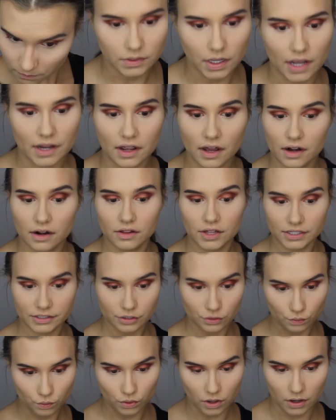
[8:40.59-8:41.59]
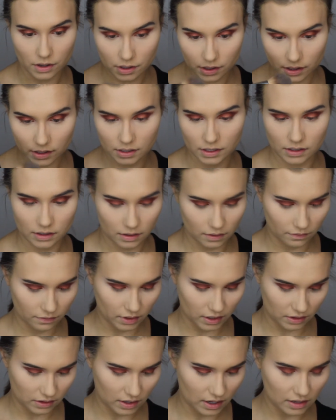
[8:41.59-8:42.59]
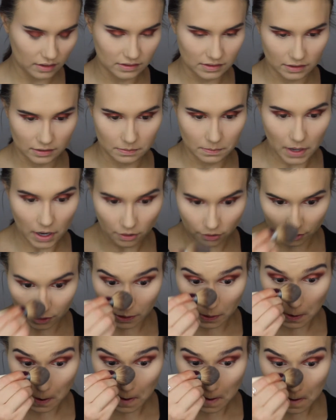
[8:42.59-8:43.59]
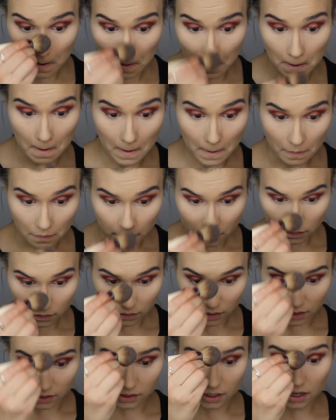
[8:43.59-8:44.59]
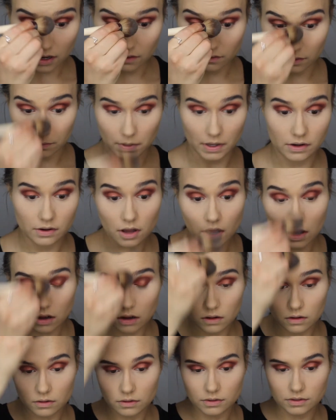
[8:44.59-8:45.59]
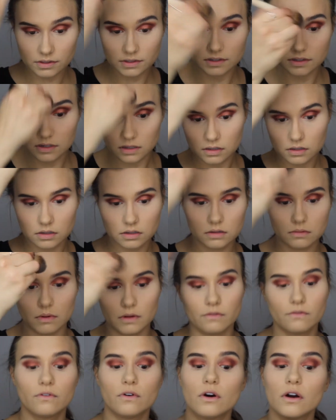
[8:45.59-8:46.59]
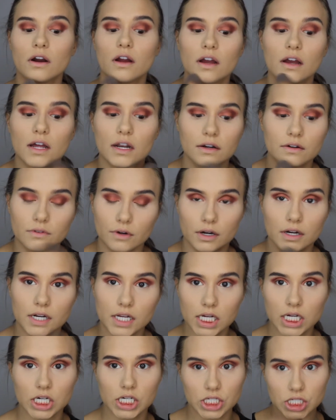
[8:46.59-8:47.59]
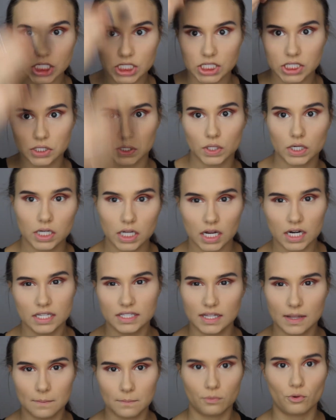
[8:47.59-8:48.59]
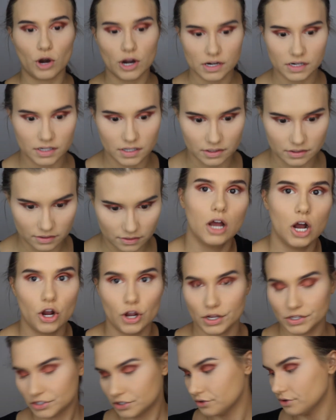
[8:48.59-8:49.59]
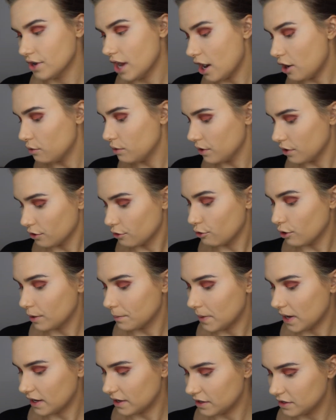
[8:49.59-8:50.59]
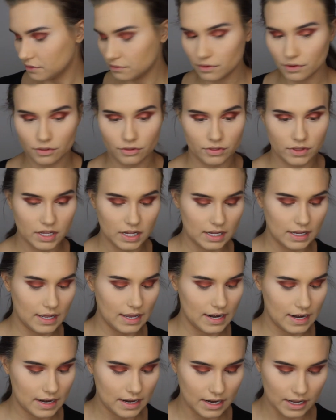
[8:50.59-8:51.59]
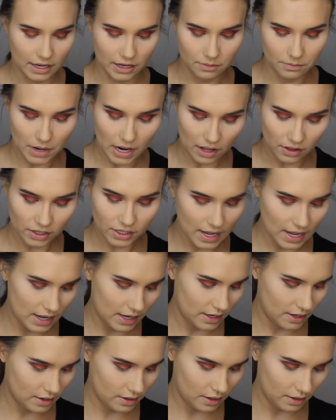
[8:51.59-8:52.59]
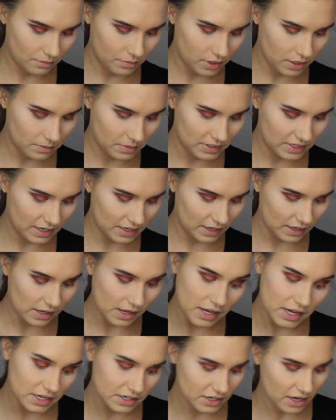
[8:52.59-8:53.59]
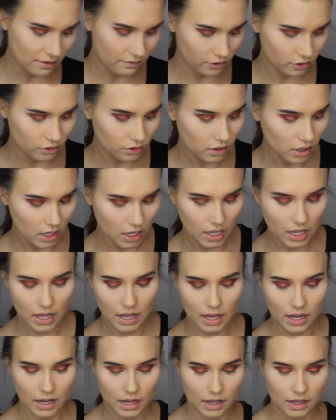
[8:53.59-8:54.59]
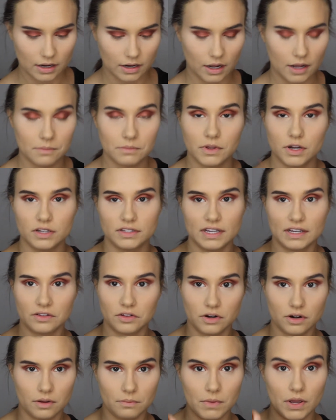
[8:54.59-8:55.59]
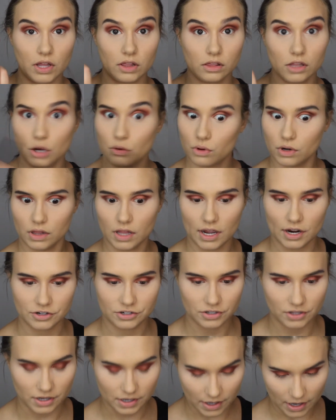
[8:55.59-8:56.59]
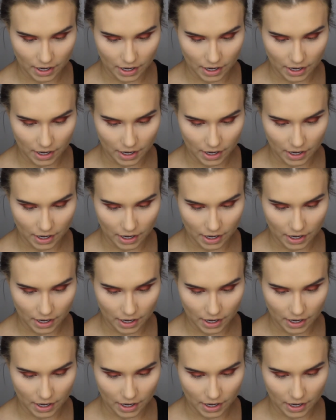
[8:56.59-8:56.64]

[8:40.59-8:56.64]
I kind of like to run any of like the excess powder like kind of on my nose, my forehead, and right here, just so it kind of has that brightness. Okay, so now we're going back in with the Naked palette, and I'm going to be taking a Heat Devil, and I'm going to take that on my lower lash line